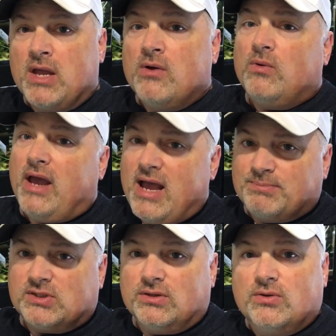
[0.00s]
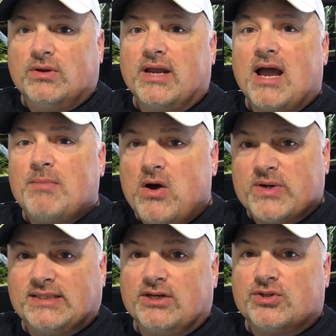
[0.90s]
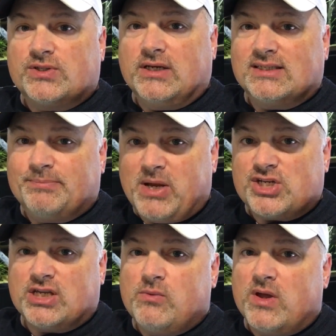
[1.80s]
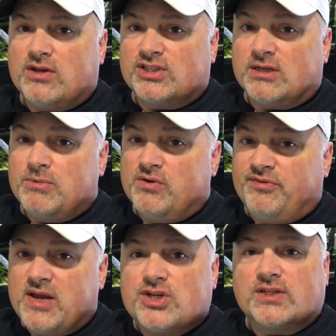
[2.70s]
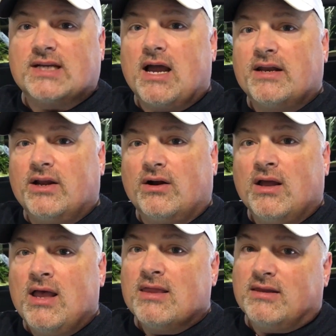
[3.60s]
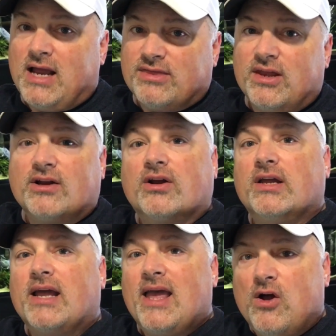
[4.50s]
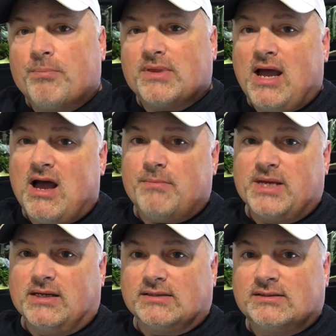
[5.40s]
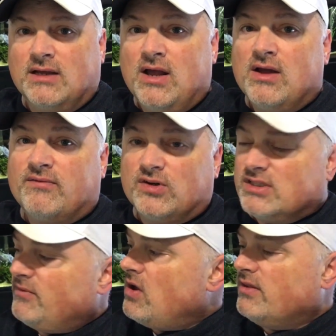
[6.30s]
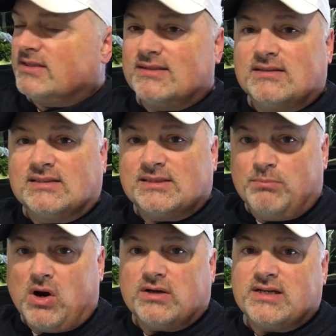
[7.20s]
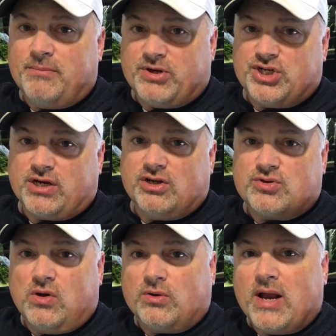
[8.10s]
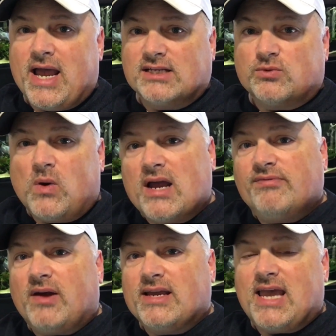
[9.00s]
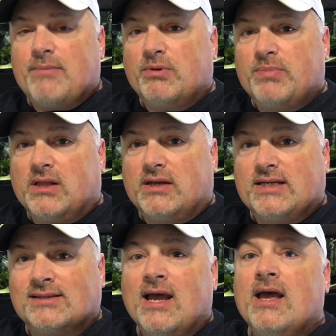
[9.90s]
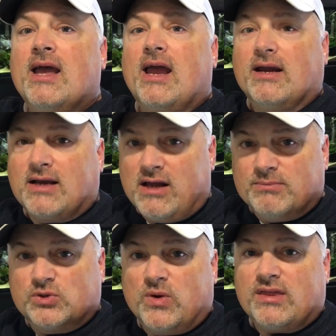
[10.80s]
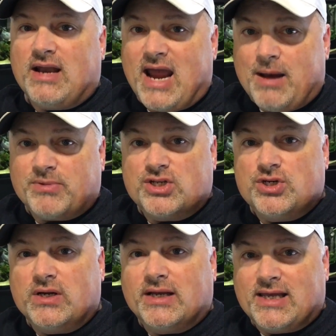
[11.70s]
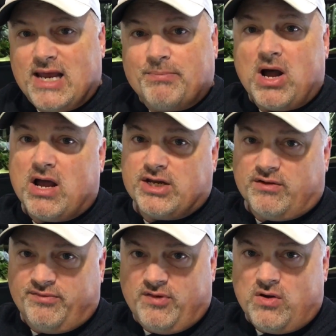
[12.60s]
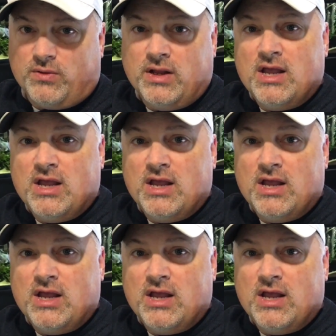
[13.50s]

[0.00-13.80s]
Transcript: Well, absolutely. I'm always interested, especially when there's some new features on here that I think are going to help the hobbyists. First of all, this is a smart temperature controller. It has Wi-Fi capabilities and comes with an app that you can keep on your phone.